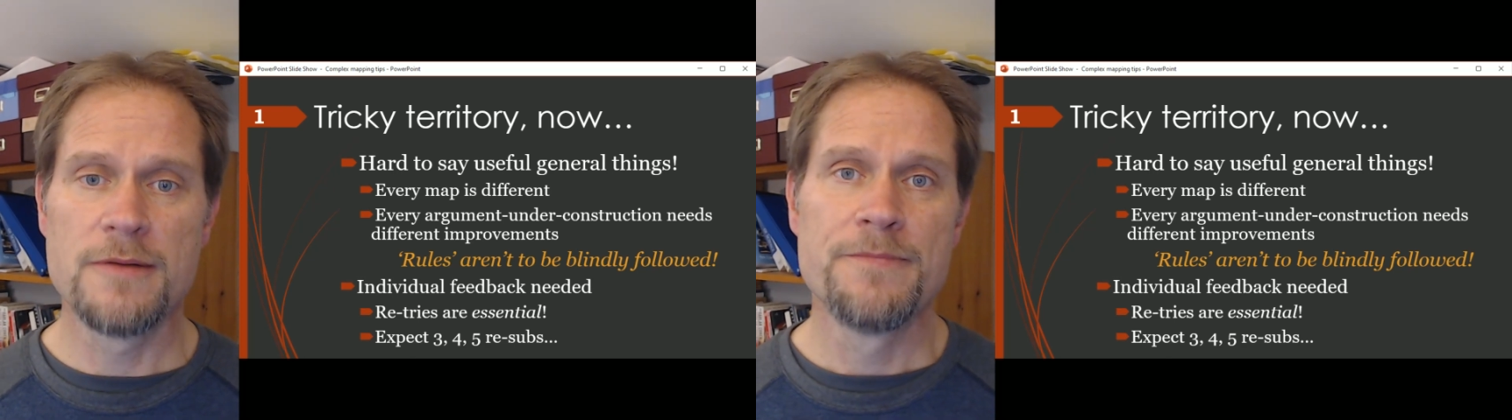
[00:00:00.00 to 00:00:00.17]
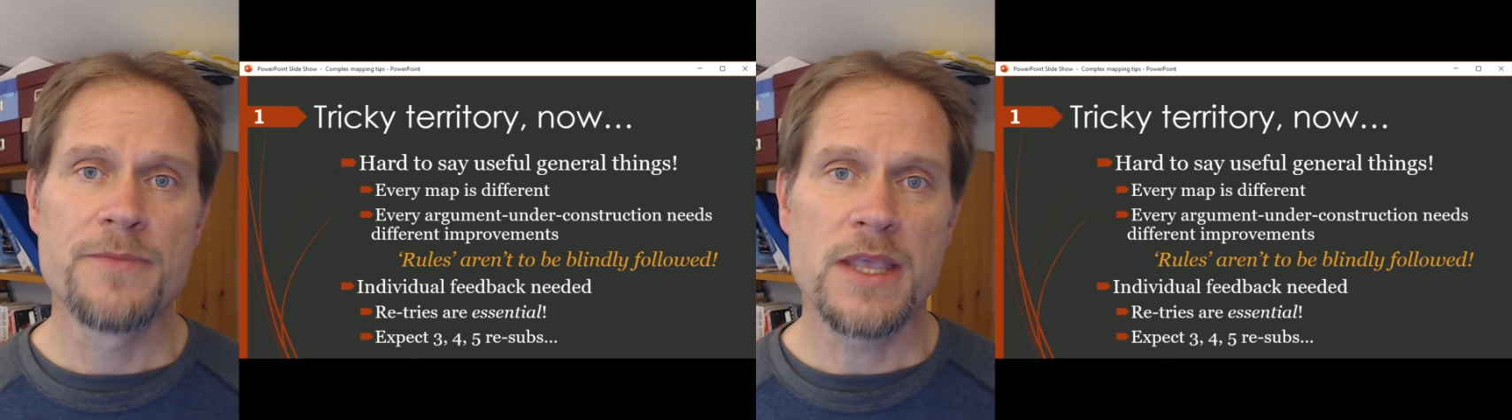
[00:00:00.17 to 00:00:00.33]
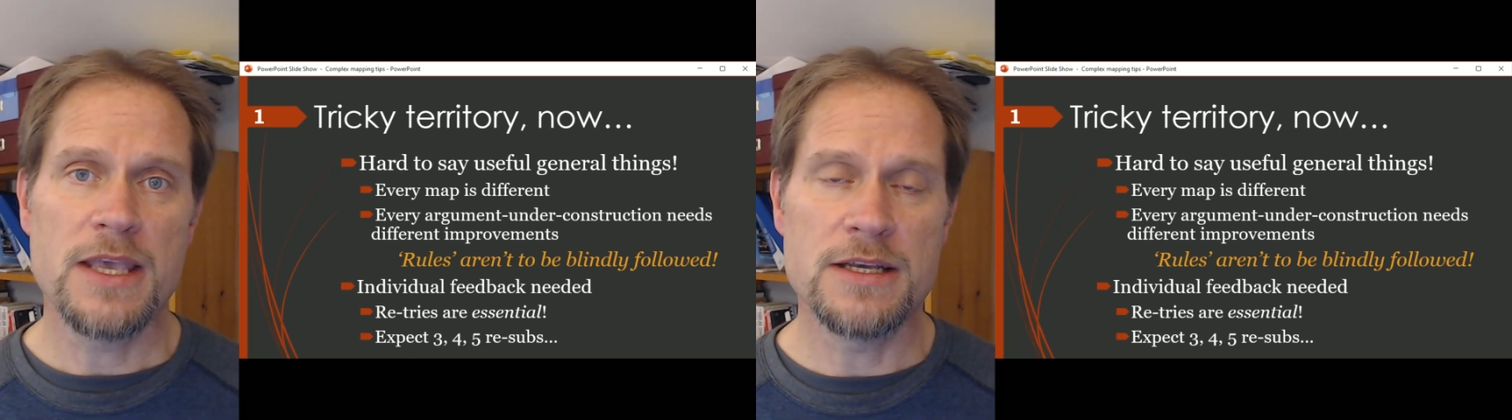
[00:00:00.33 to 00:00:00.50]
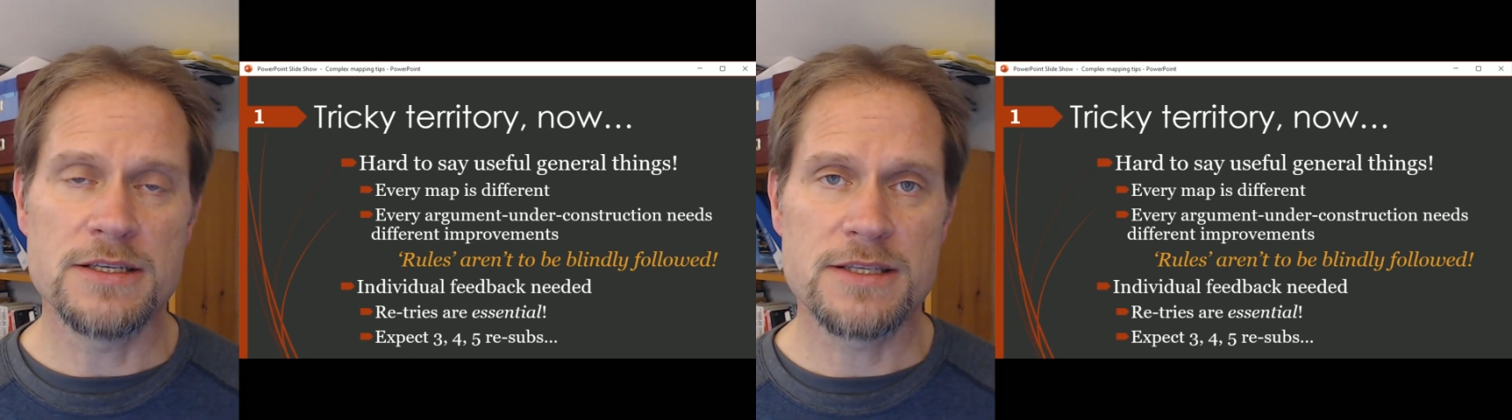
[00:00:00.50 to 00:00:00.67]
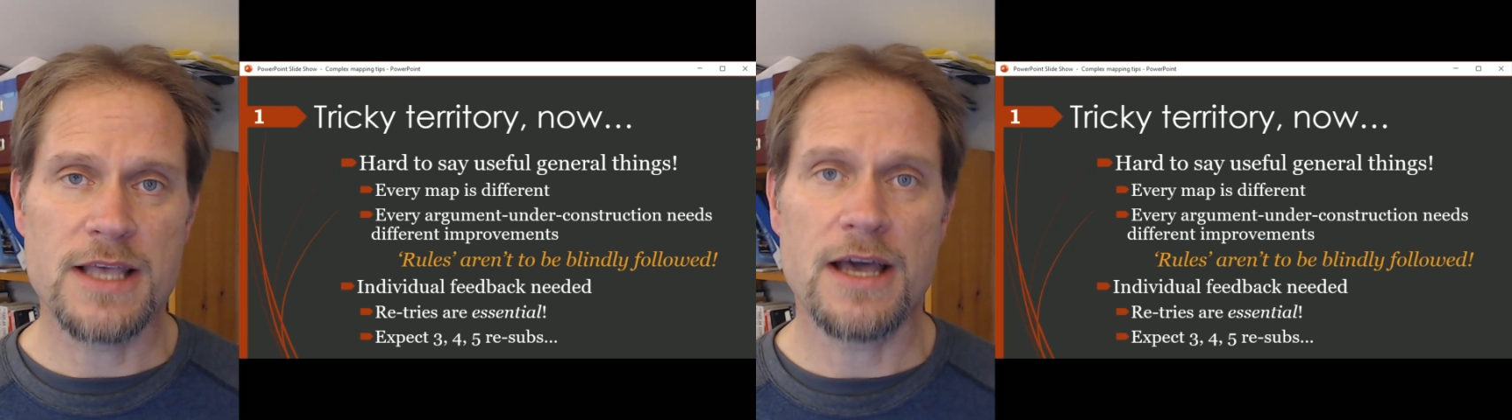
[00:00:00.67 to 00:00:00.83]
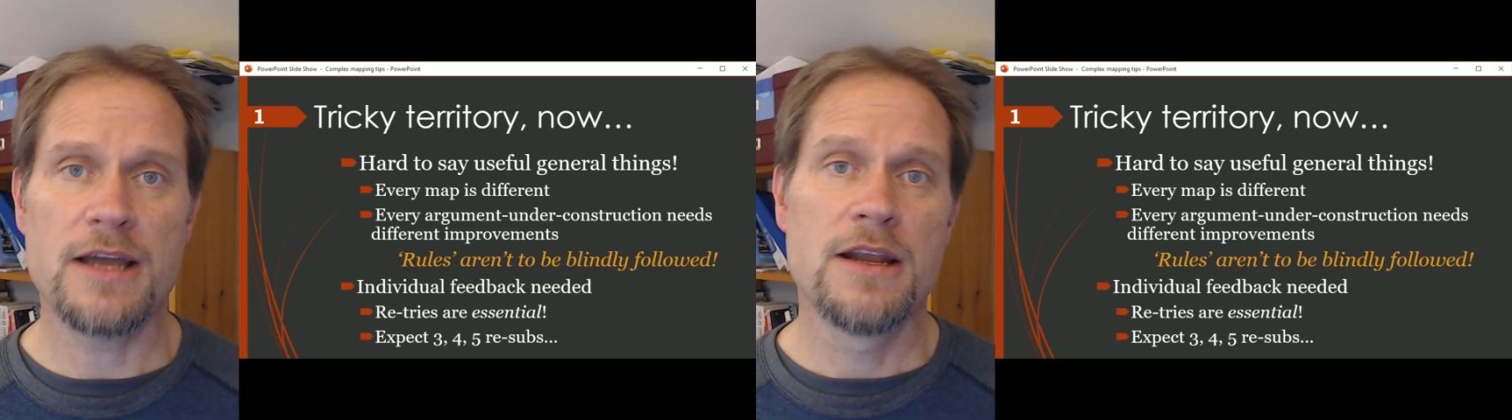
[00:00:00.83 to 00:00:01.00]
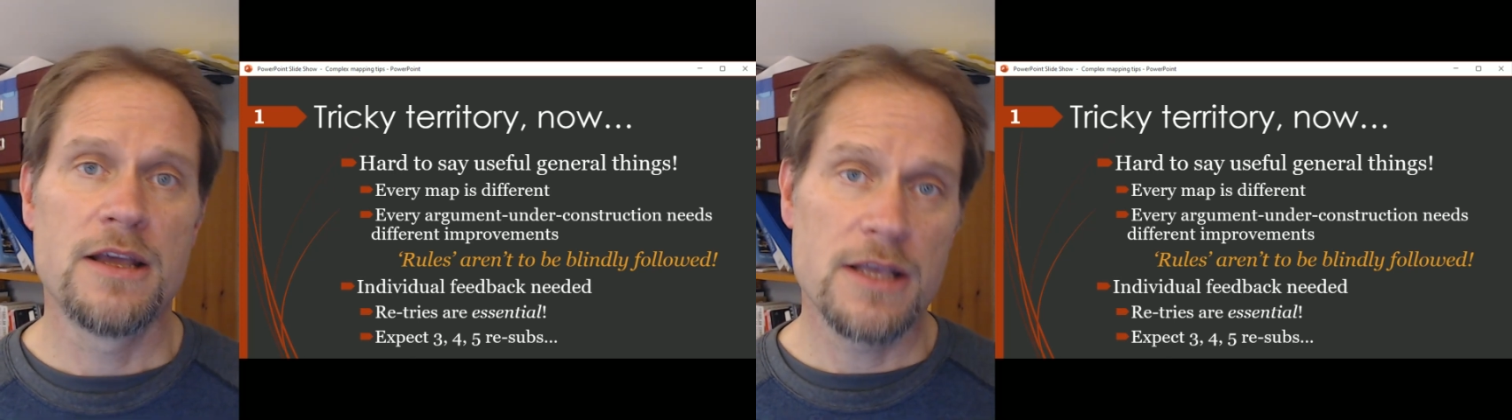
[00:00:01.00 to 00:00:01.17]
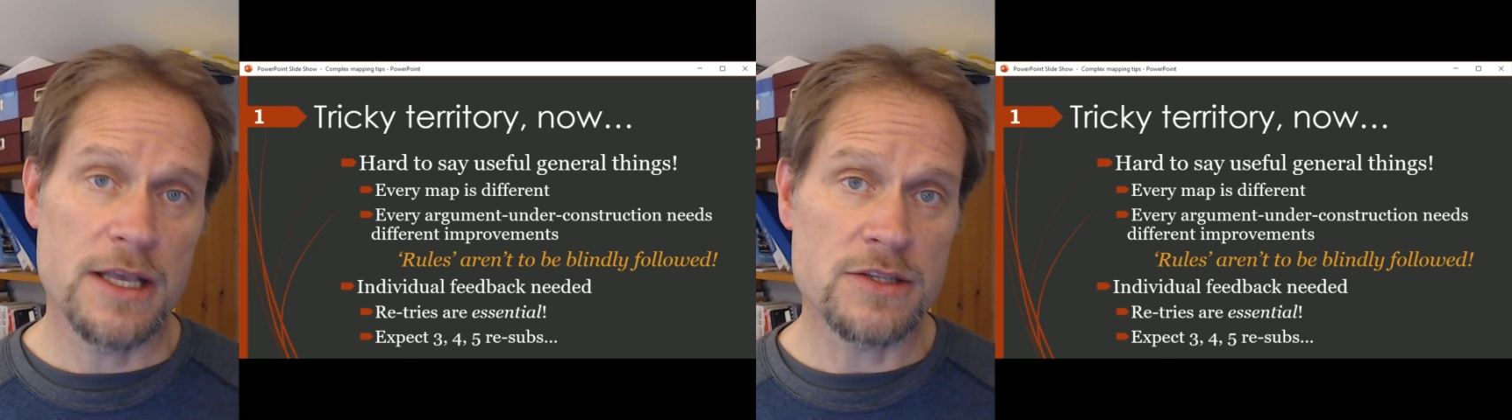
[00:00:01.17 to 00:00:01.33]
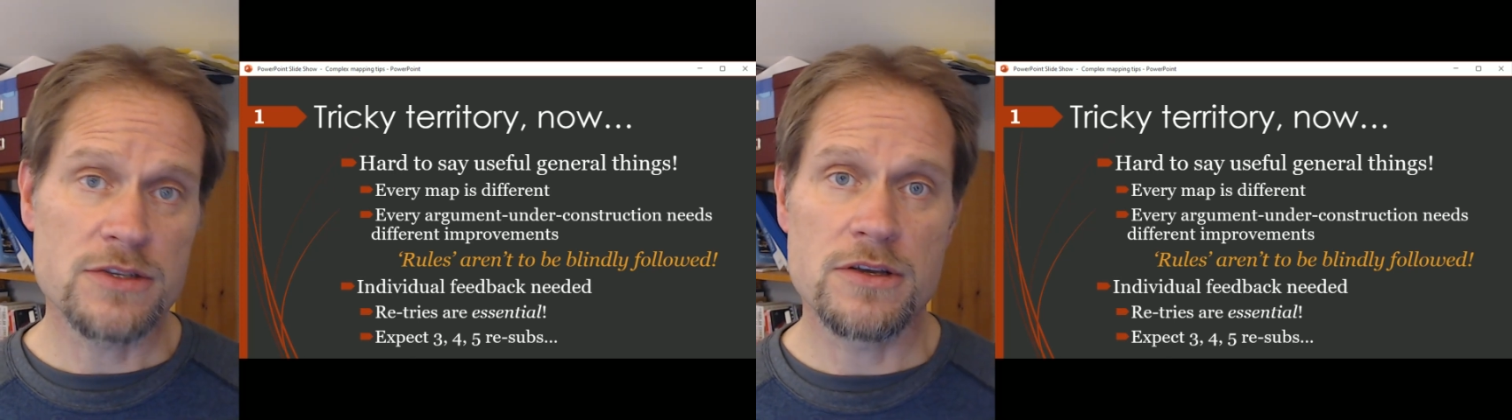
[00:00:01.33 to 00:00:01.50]
is that it's
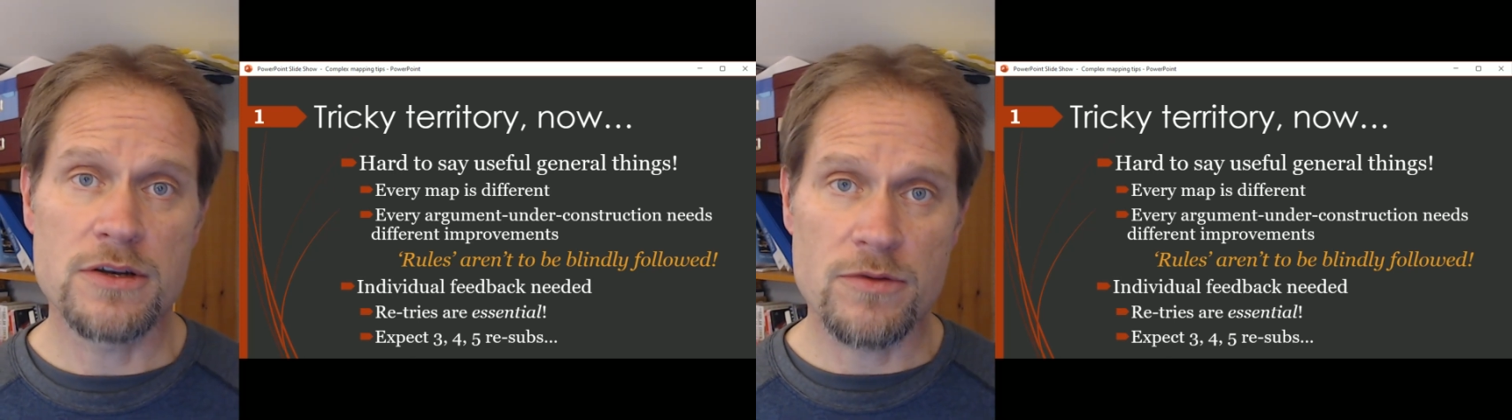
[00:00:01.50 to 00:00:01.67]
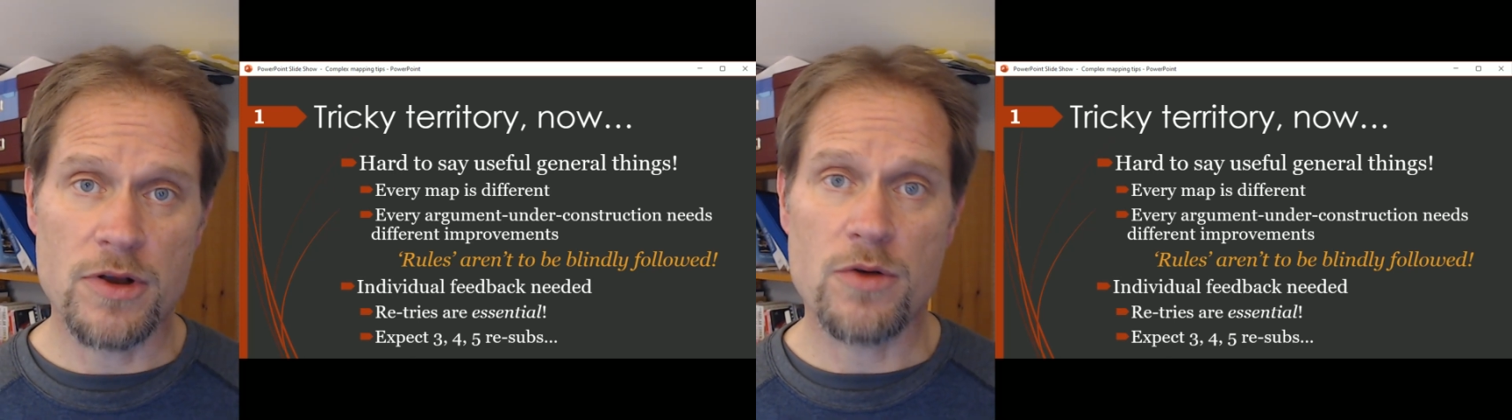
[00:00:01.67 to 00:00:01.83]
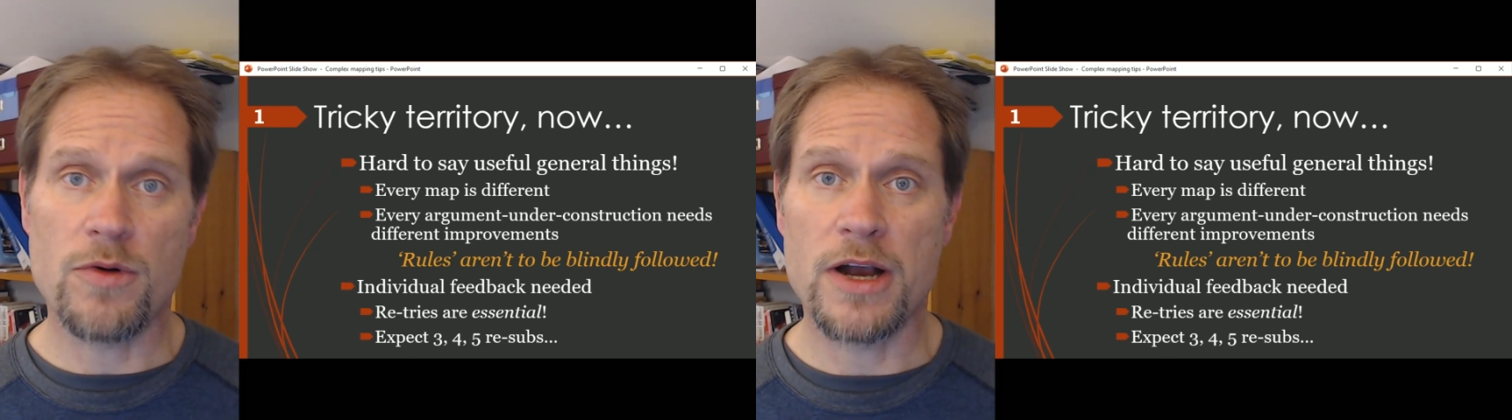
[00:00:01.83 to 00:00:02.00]
going to require